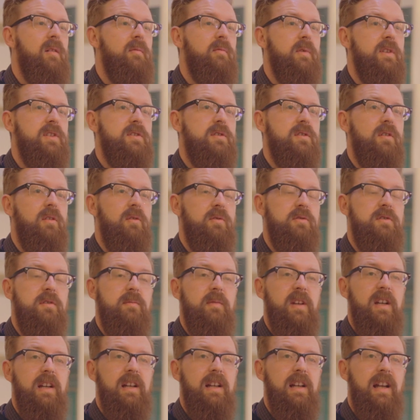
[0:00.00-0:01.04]
which
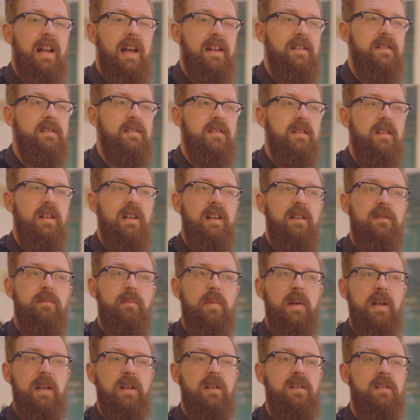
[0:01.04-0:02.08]
ultimately led to the lift
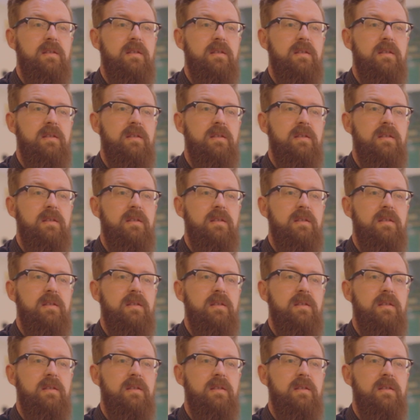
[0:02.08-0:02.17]
being